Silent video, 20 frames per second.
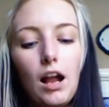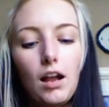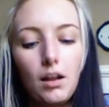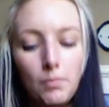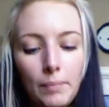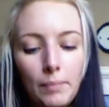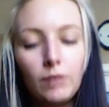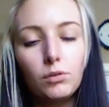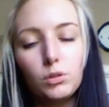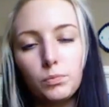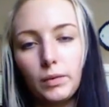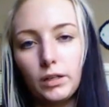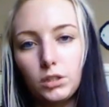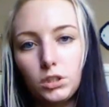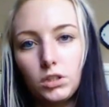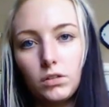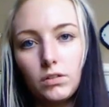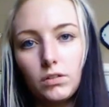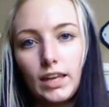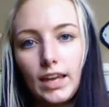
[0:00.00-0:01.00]
might respond
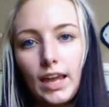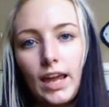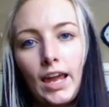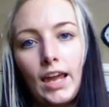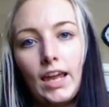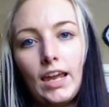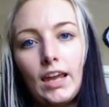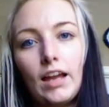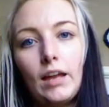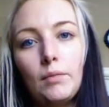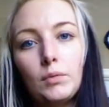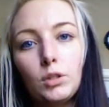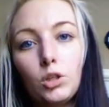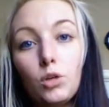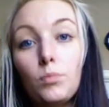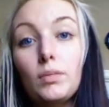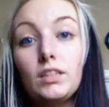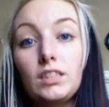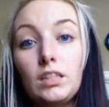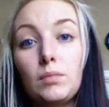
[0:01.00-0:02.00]
to you like, hey, I'm a
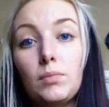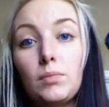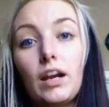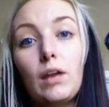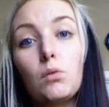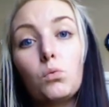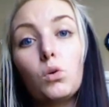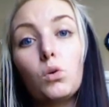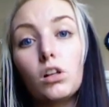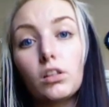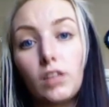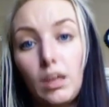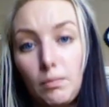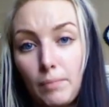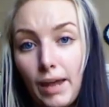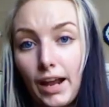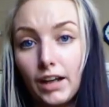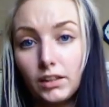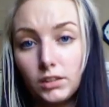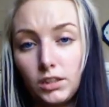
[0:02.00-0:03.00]
little busy, but I will get
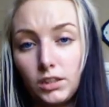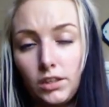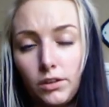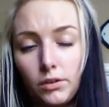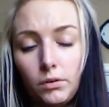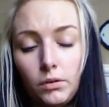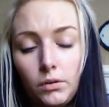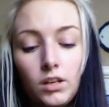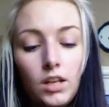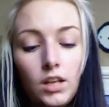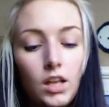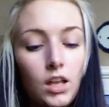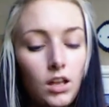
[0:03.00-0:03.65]
back to you.